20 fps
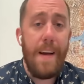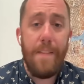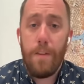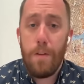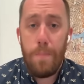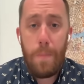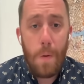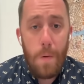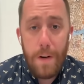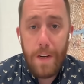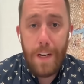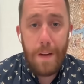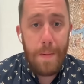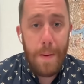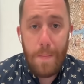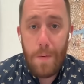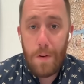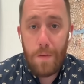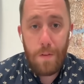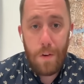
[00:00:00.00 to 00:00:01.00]
I've spoken to
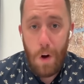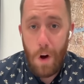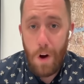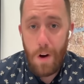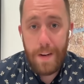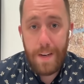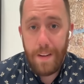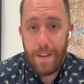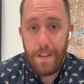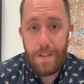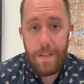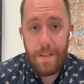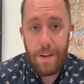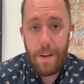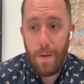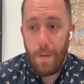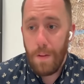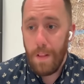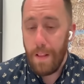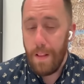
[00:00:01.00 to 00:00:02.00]
members of caucus
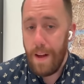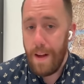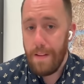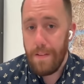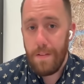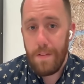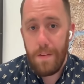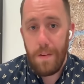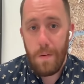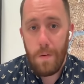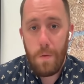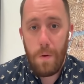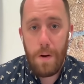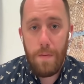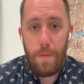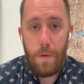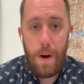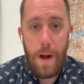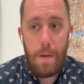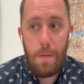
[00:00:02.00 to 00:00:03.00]
over the last
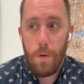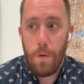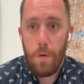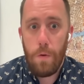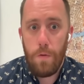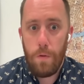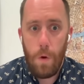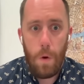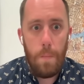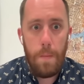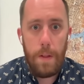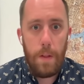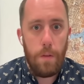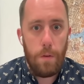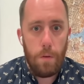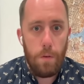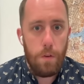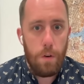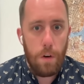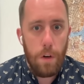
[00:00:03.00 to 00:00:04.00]
24 hours who have told me that they're
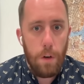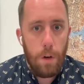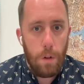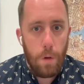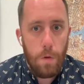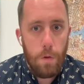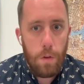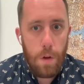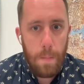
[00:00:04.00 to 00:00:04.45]
starting to lose their